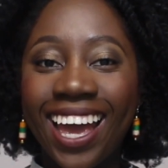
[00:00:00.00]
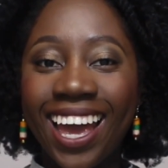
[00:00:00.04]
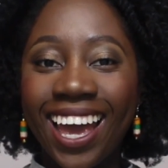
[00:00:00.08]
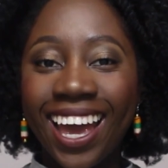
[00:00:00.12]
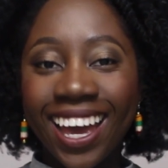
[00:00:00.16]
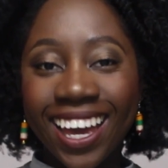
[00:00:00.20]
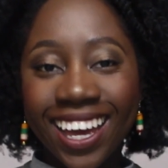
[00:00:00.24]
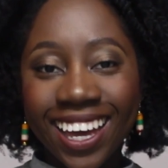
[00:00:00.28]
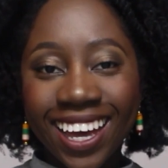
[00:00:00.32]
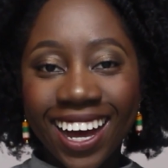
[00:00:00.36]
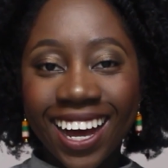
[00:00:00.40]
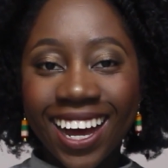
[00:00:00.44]

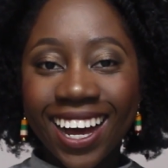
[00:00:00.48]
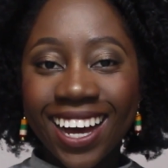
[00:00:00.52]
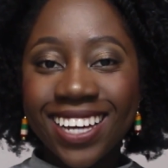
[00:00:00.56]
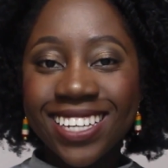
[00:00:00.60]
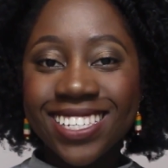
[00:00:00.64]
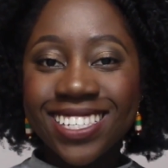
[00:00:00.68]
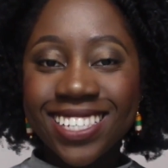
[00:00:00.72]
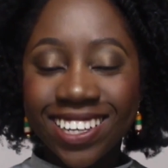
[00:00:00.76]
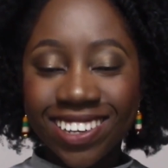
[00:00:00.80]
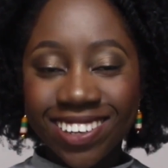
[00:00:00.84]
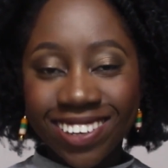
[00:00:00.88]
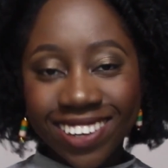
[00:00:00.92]
Hey
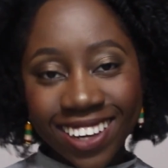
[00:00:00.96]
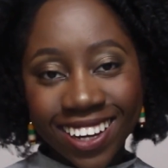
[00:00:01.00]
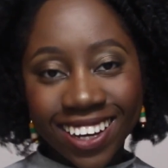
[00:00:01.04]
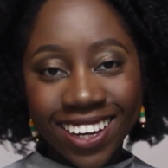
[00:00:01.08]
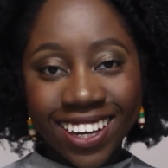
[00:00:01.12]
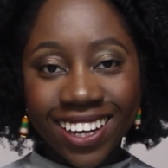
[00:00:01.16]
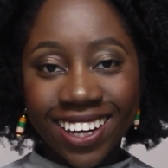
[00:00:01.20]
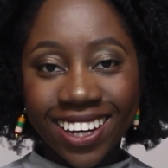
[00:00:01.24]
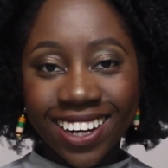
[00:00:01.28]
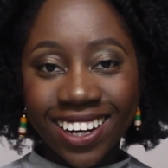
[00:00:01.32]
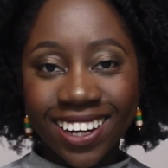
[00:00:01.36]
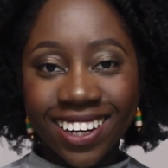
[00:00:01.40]
guys, Akua
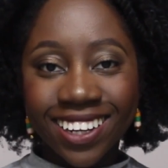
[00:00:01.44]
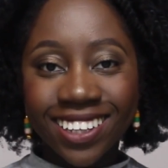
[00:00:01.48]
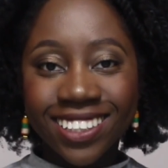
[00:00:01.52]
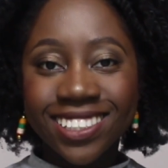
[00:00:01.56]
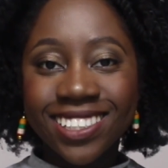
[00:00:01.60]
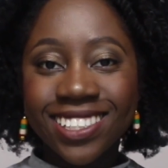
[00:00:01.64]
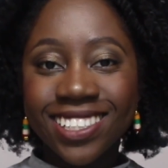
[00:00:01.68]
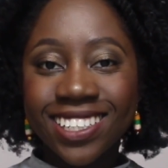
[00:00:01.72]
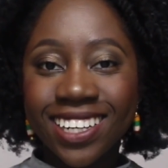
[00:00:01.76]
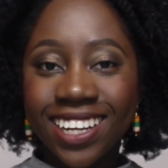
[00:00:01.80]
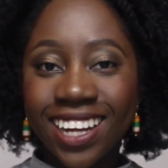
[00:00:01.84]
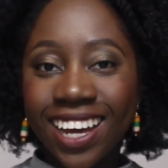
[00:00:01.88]
here.
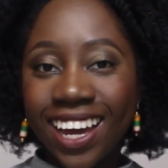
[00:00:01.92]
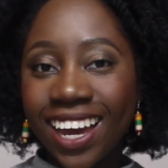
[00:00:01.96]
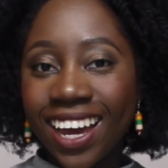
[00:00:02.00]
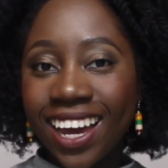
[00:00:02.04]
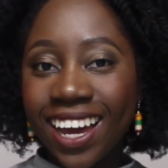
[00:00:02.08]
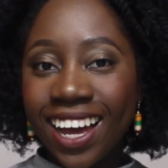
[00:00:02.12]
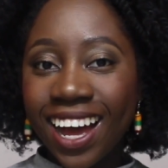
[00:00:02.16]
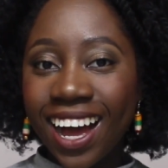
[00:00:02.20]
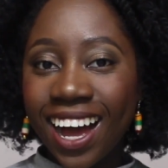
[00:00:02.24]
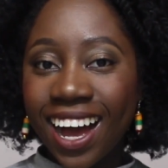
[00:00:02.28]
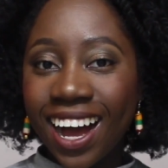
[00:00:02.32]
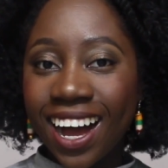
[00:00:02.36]
Today
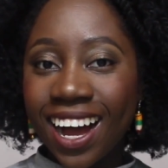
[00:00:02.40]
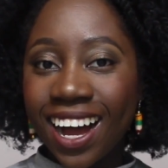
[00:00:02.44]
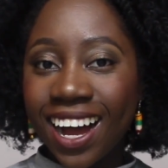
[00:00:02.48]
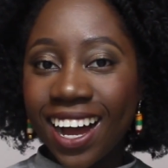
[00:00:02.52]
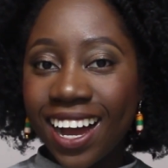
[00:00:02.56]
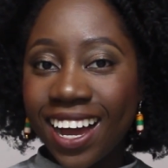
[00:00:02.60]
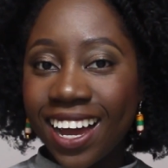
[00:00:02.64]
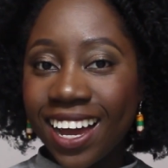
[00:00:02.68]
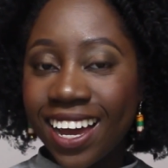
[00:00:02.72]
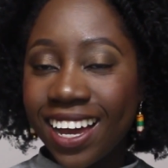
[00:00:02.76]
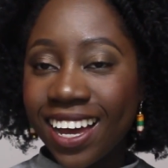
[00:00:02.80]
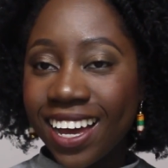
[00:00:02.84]

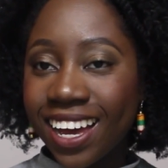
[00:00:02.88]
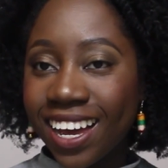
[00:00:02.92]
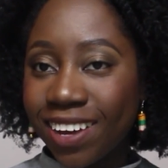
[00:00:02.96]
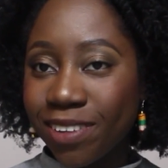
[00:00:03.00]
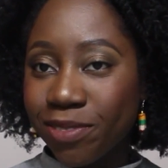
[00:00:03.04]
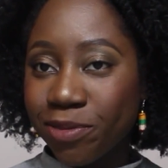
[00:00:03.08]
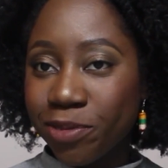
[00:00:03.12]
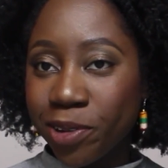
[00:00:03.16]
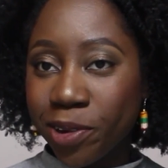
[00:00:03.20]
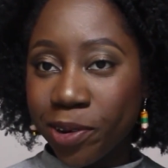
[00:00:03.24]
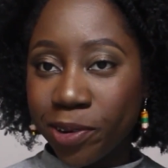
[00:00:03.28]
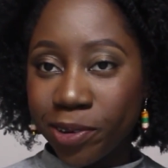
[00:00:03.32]
I
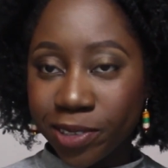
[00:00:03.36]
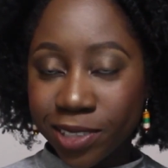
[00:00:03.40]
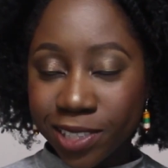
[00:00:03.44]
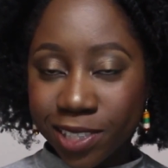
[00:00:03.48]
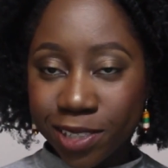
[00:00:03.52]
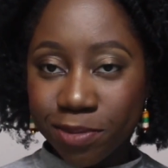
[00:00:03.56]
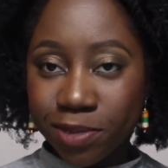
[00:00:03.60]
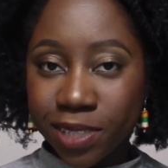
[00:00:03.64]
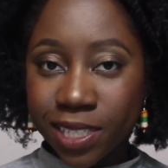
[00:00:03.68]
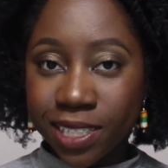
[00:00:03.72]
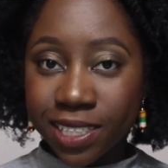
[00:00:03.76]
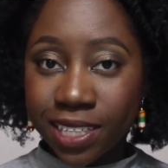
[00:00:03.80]
am going
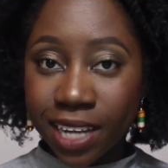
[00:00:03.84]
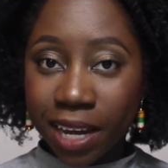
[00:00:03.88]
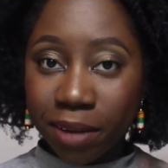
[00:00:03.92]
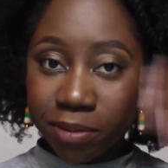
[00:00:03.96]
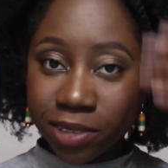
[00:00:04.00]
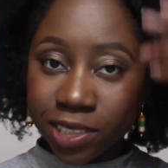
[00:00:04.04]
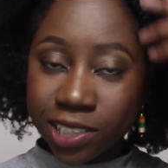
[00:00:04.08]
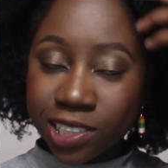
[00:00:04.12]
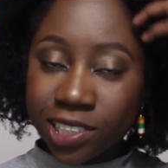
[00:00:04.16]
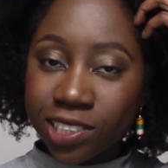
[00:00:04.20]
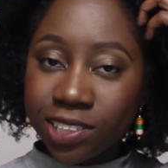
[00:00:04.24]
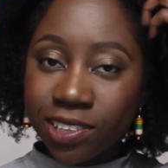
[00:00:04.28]
to be
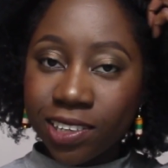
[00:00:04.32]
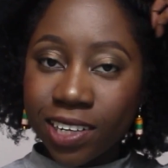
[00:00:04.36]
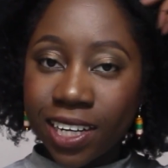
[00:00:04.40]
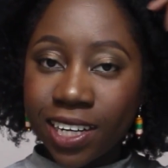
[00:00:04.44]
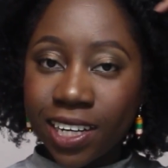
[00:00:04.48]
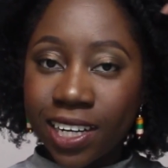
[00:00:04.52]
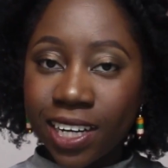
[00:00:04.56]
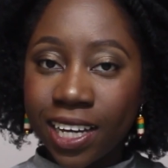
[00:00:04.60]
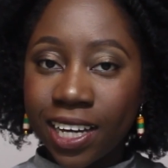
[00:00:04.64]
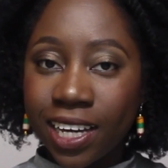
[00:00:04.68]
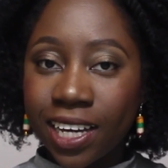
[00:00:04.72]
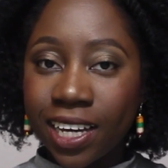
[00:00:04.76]

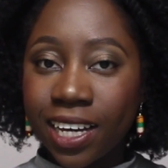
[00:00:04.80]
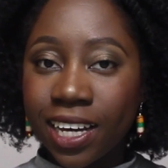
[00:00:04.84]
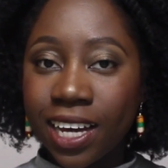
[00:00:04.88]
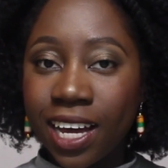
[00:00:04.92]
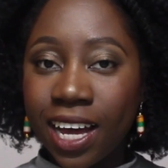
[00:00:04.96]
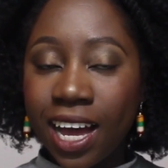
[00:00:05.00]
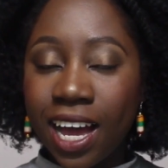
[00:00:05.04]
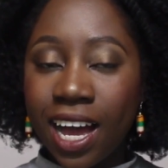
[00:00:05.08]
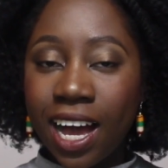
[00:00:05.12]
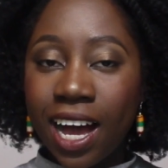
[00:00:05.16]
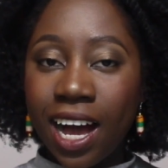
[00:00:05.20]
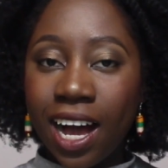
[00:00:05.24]
demonstrating
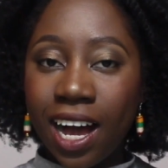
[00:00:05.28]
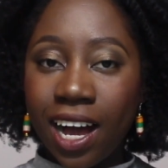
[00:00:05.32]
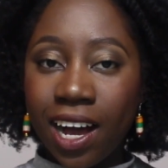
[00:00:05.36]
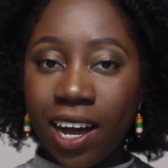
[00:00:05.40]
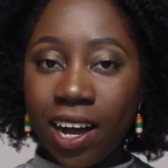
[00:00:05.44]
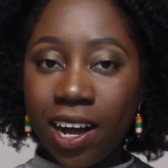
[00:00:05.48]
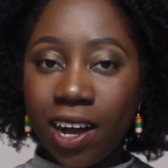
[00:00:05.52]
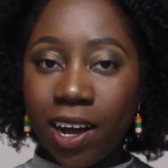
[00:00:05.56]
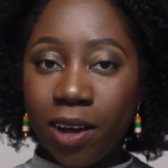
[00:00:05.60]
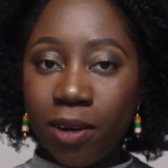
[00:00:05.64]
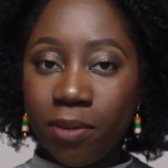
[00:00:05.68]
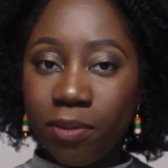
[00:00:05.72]

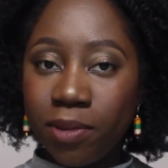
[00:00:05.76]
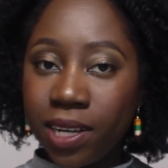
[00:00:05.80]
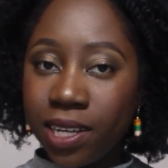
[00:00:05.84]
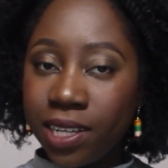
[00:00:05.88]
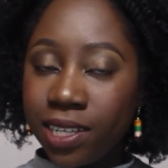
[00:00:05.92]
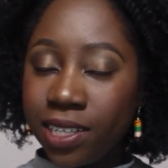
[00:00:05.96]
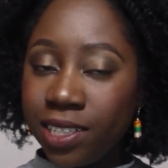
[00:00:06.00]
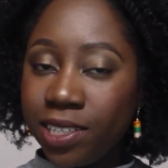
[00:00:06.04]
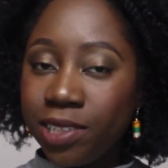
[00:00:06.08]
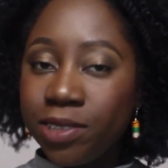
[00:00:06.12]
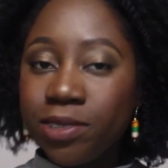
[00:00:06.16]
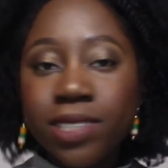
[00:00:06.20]
a
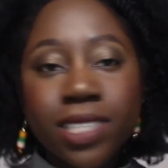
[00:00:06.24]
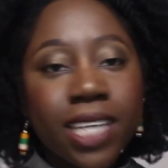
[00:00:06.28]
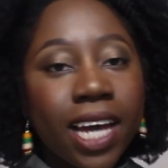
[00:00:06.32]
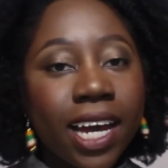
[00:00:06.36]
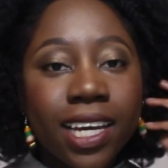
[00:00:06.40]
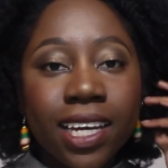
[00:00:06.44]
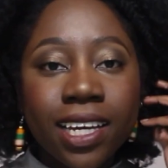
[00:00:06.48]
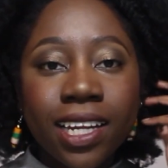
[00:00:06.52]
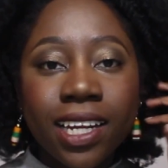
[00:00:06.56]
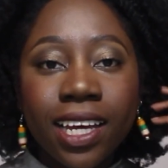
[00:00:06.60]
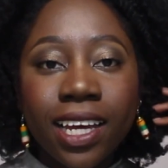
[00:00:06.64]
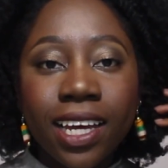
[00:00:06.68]
new
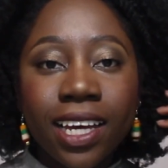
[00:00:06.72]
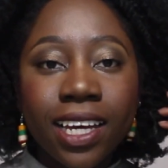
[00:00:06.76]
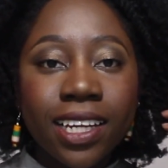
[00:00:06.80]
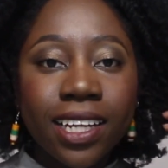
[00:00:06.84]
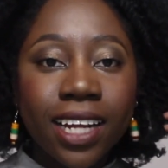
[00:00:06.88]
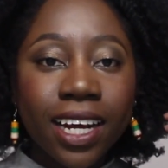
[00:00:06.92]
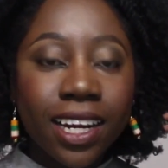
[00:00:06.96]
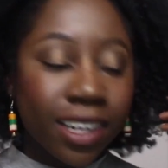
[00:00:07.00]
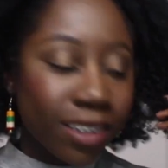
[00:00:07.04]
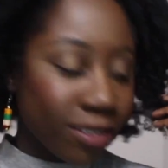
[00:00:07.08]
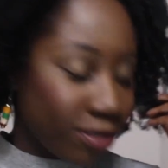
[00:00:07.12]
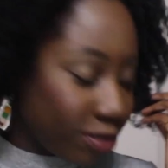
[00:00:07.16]
technique
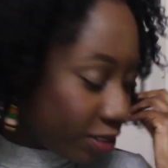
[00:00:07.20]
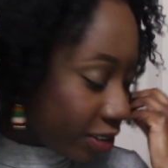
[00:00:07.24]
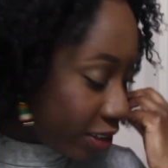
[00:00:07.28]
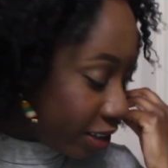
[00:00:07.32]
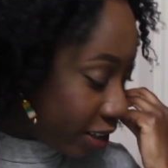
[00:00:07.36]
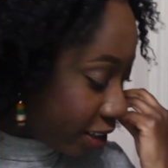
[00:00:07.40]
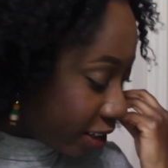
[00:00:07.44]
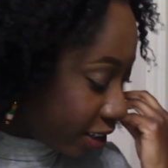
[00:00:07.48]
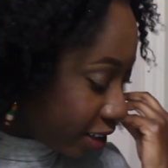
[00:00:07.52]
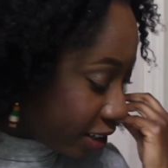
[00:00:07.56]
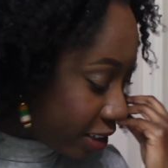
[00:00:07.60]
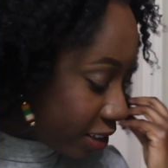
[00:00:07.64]
that I've
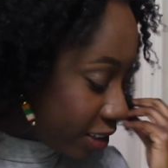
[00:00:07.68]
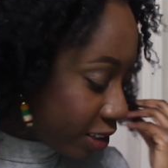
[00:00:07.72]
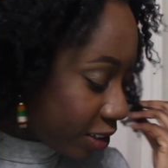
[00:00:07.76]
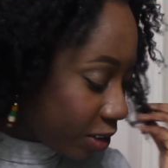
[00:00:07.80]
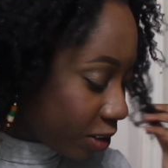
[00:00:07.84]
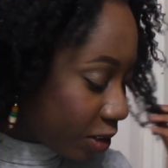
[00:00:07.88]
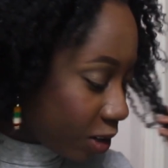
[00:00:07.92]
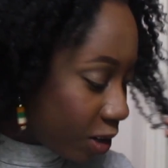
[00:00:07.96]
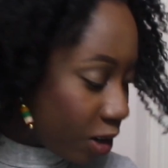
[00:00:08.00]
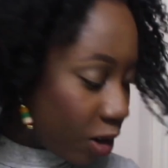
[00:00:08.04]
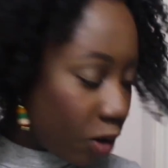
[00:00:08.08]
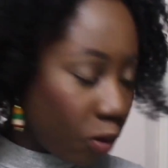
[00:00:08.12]
learned
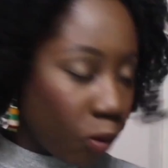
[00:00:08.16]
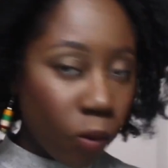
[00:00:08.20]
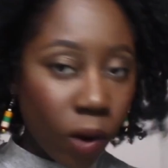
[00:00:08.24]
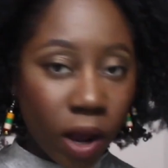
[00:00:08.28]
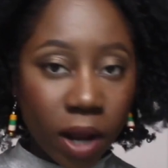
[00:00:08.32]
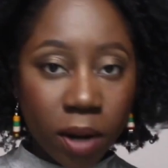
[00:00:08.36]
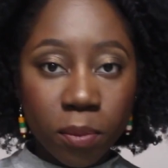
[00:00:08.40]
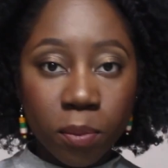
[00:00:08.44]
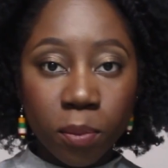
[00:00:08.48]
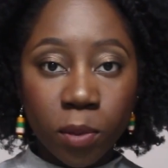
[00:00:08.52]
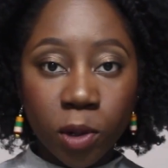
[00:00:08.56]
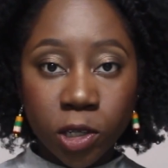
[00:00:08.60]

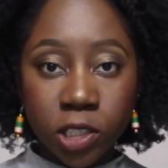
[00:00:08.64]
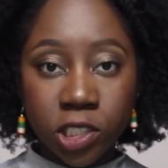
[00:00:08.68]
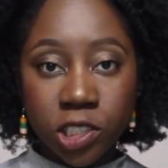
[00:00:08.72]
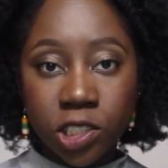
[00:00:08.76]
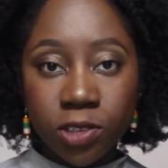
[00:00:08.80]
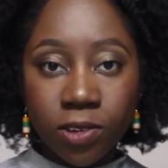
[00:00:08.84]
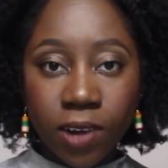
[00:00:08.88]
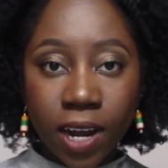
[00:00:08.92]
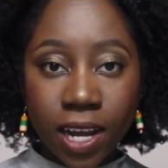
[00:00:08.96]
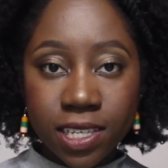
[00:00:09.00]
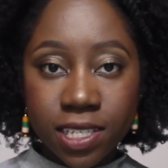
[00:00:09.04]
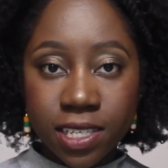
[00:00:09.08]
when
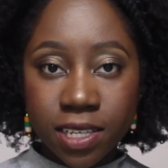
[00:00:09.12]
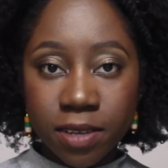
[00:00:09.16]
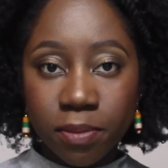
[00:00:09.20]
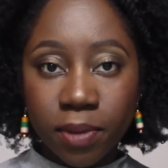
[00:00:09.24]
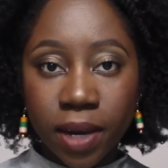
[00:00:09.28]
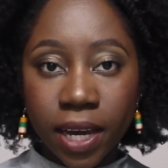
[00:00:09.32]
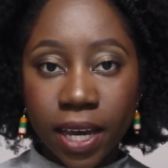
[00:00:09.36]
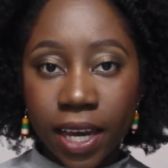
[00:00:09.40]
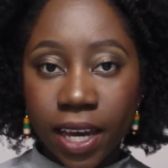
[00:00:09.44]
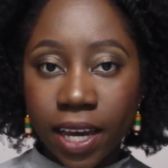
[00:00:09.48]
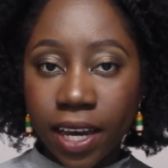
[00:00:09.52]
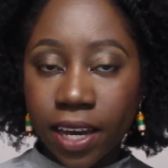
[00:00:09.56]
moisturizing
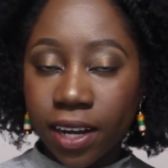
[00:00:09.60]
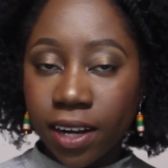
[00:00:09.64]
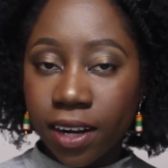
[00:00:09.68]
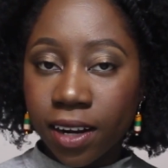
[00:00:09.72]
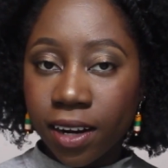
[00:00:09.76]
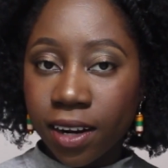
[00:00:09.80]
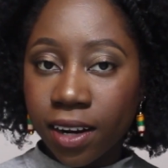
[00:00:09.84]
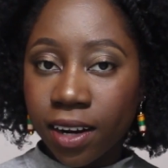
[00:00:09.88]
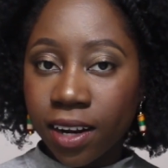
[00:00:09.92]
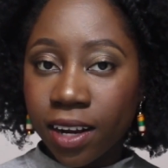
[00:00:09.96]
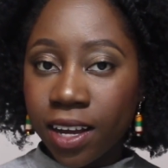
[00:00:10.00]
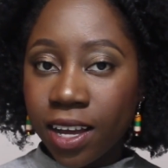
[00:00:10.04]
my
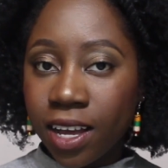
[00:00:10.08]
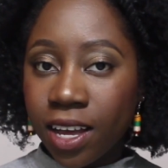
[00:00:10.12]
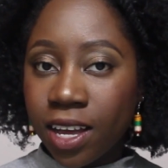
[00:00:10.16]
hair.